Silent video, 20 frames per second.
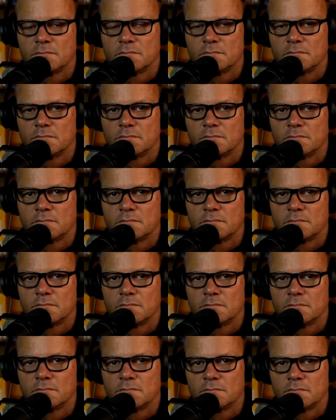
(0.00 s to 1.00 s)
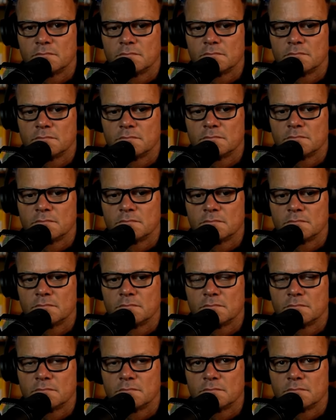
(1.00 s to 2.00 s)

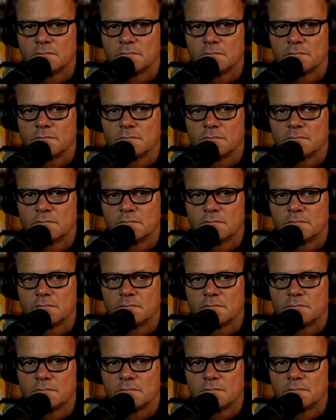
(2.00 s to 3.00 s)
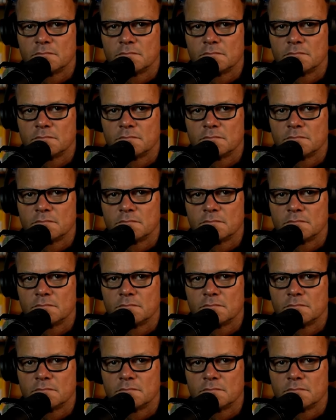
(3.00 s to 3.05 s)
No words are spoken by the person on screen.